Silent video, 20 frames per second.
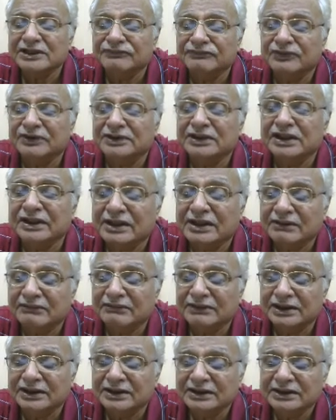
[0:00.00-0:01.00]
the
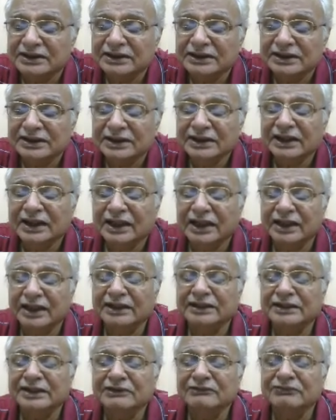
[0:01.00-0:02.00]
recovery,
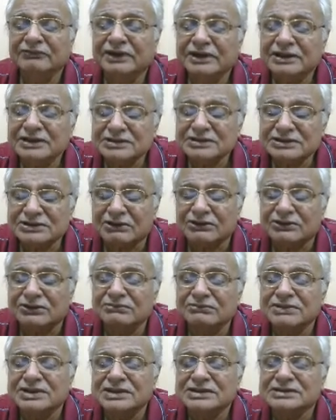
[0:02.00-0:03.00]
and then various
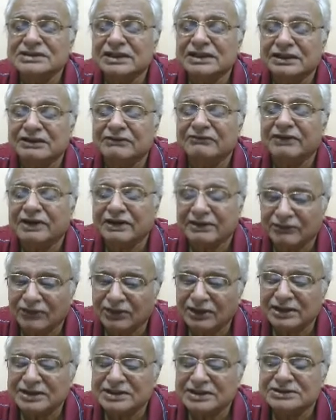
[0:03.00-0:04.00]
documents are required.
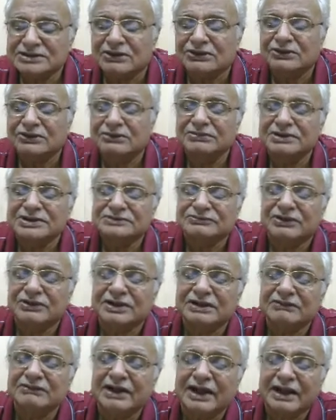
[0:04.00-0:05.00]
All these documents,
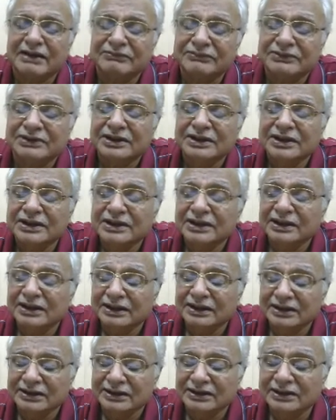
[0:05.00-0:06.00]
whatever I
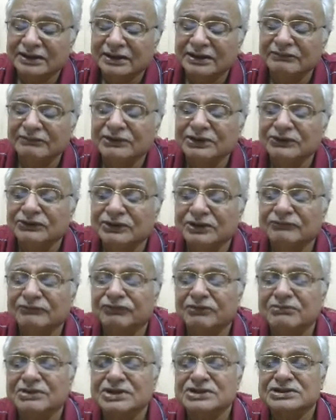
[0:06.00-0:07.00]
am giving you
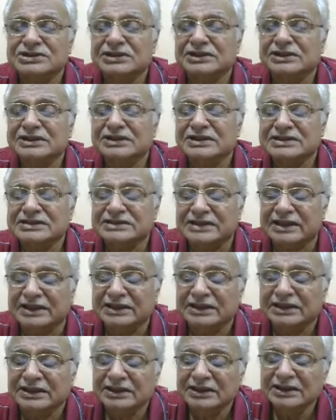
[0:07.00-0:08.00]
information in this set,
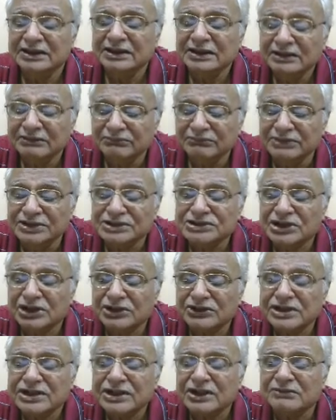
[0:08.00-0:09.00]

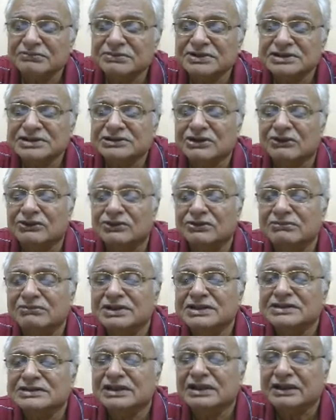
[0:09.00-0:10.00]
majority of these
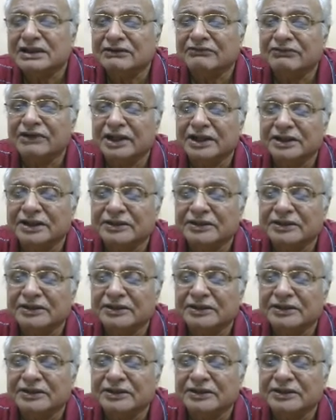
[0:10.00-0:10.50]
documents are required,